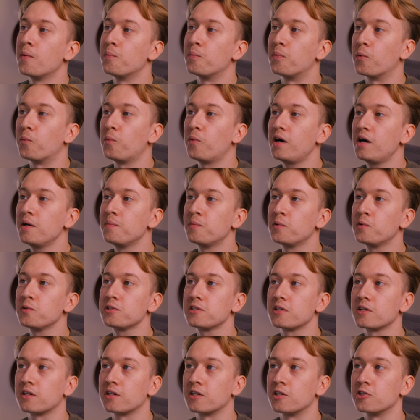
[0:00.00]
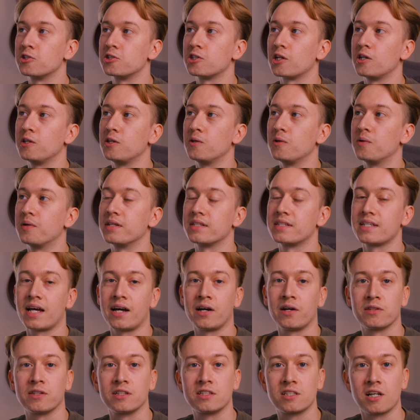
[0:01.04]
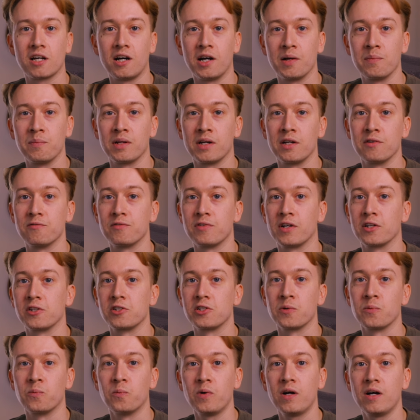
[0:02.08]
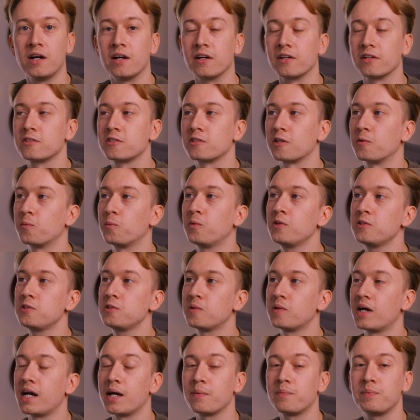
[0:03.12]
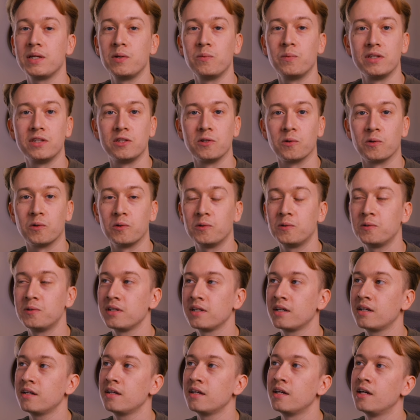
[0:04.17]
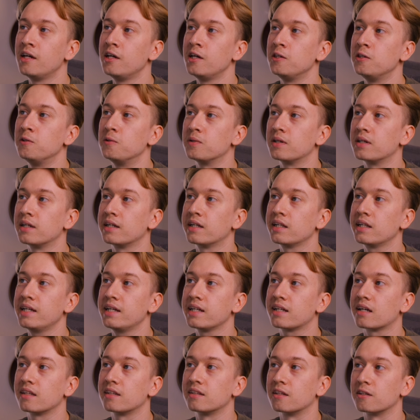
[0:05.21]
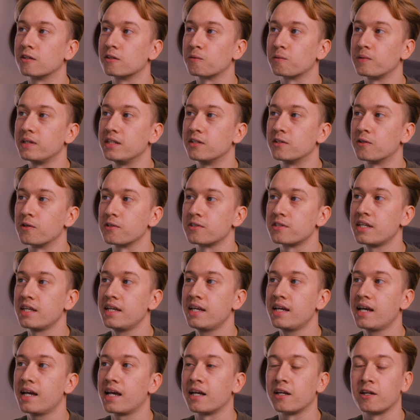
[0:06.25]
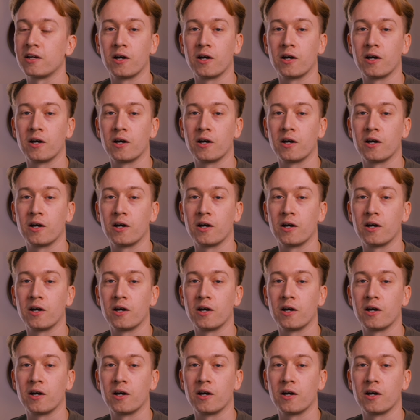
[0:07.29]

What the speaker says: But what I'm also going to show you is how the timeline function works. So once you're happy with your order, you can click the 3 dots here and